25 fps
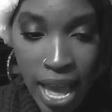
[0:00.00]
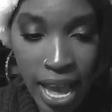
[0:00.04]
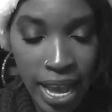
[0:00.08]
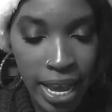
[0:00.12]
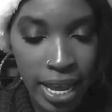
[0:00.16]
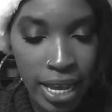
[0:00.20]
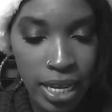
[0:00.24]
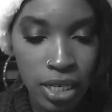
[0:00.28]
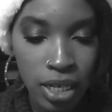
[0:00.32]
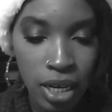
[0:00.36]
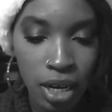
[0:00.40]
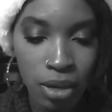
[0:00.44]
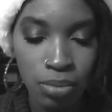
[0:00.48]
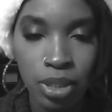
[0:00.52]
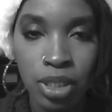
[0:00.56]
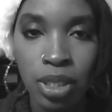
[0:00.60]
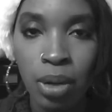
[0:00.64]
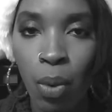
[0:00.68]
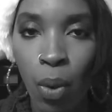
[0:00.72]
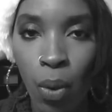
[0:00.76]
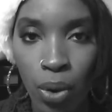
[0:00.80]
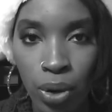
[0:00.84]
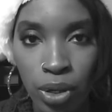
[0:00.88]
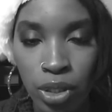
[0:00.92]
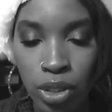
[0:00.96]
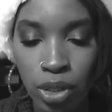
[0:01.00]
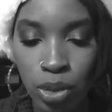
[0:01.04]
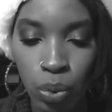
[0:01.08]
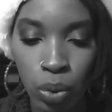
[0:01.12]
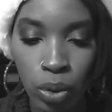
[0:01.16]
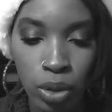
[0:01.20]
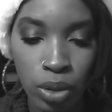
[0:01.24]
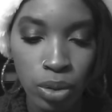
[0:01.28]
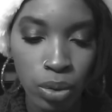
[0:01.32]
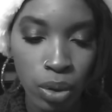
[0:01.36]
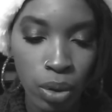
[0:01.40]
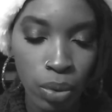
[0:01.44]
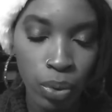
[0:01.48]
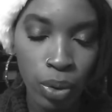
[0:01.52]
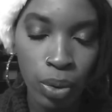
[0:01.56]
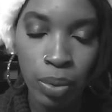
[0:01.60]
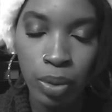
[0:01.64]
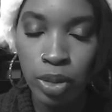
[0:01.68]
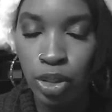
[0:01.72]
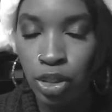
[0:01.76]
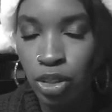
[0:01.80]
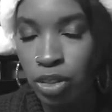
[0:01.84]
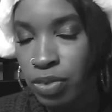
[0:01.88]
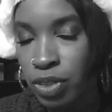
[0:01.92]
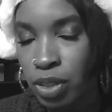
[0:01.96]
And um, some orders weren't, we
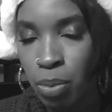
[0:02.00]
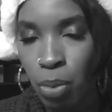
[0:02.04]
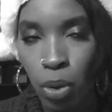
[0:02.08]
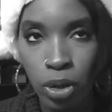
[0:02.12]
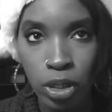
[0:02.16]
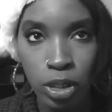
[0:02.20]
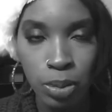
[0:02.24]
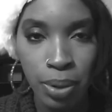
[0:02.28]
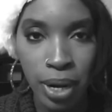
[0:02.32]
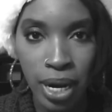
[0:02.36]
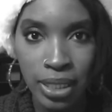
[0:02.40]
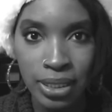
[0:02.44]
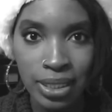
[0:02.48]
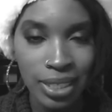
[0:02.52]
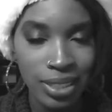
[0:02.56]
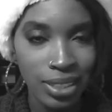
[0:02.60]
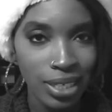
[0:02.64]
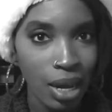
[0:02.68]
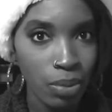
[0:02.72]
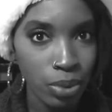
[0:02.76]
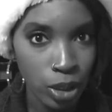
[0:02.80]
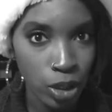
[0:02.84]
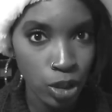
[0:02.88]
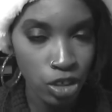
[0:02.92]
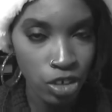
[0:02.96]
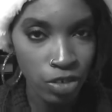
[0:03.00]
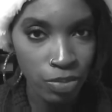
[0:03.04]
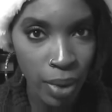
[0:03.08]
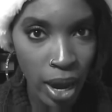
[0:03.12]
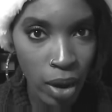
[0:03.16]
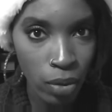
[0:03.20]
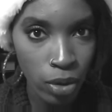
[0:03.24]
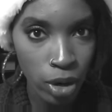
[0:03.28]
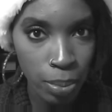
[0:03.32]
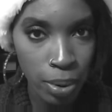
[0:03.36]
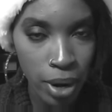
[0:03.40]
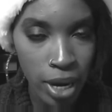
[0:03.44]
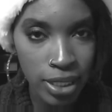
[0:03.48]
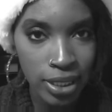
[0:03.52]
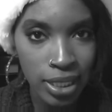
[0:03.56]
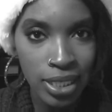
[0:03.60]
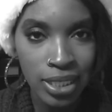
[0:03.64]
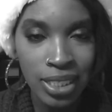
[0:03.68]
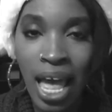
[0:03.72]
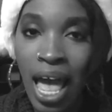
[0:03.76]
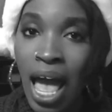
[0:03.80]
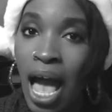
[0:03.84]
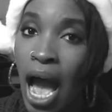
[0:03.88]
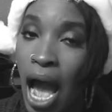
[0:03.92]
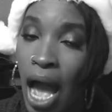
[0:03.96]
weren't sure if some orders processed. I wasn't sure if my order processed.